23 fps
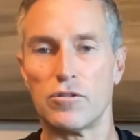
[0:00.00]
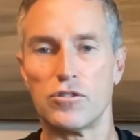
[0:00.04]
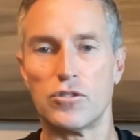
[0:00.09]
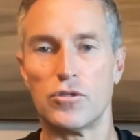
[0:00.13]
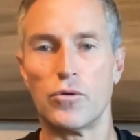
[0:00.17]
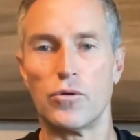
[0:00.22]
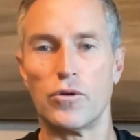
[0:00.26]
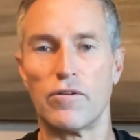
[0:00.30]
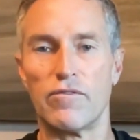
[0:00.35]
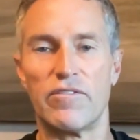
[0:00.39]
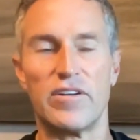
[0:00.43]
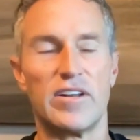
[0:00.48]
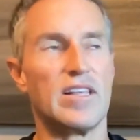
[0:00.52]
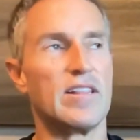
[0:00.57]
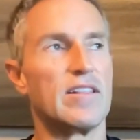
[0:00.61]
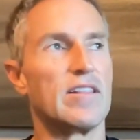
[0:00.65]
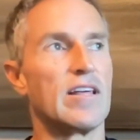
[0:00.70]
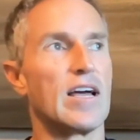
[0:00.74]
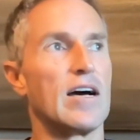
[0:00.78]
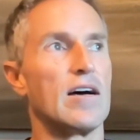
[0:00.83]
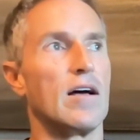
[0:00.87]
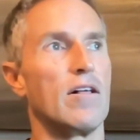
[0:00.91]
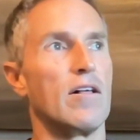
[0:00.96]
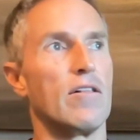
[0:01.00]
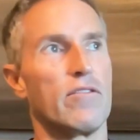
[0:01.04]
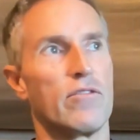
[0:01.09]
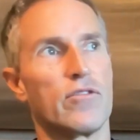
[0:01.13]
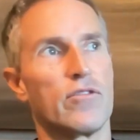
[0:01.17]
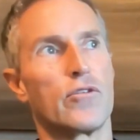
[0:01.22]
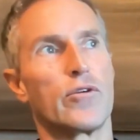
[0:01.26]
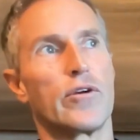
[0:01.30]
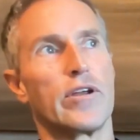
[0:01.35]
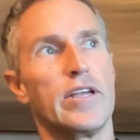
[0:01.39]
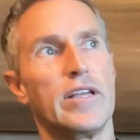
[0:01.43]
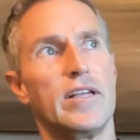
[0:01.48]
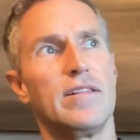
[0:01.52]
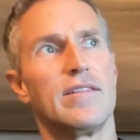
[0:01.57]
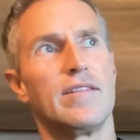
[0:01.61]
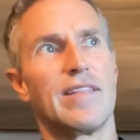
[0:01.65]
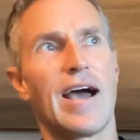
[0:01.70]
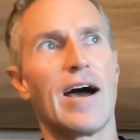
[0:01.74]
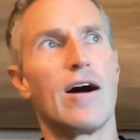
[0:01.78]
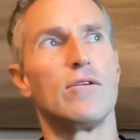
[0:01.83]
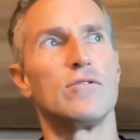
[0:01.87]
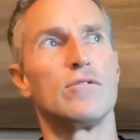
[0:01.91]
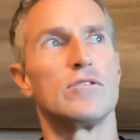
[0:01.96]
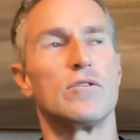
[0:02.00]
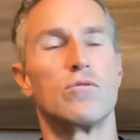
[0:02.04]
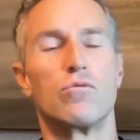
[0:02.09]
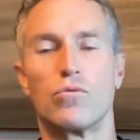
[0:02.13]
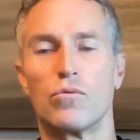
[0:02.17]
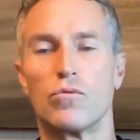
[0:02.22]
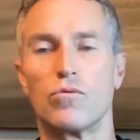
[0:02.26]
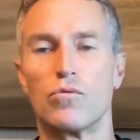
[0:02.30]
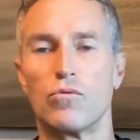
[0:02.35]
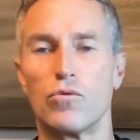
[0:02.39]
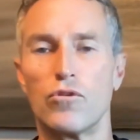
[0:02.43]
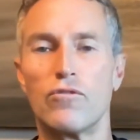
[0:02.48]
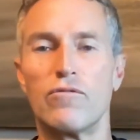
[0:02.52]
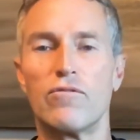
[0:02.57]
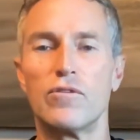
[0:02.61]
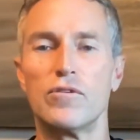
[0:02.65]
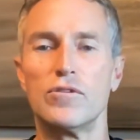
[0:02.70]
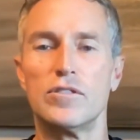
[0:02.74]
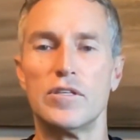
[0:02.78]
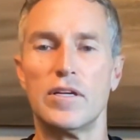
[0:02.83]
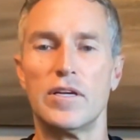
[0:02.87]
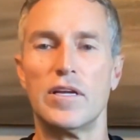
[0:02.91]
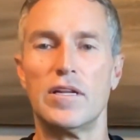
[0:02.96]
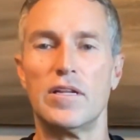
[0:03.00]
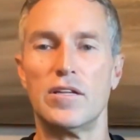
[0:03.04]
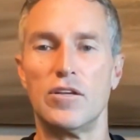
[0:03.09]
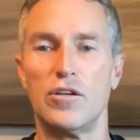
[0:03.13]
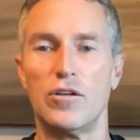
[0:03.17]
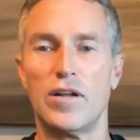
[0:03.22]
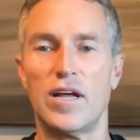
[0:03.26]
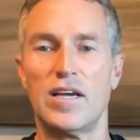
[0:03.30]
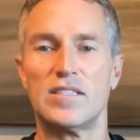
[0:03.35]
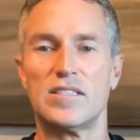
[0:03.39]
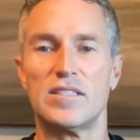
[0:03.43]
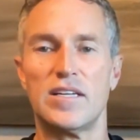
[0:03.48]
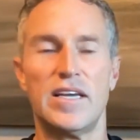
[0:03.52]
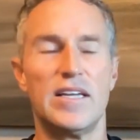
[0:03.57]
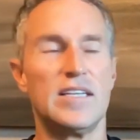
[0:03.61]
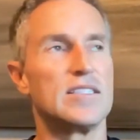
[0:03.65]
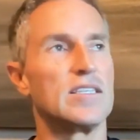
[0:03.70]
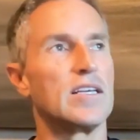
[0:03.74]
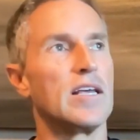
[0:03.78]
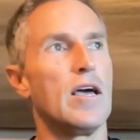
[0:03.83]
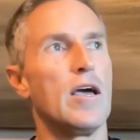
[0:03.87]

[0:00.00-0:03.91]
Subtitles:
3,000 roofers in the United States.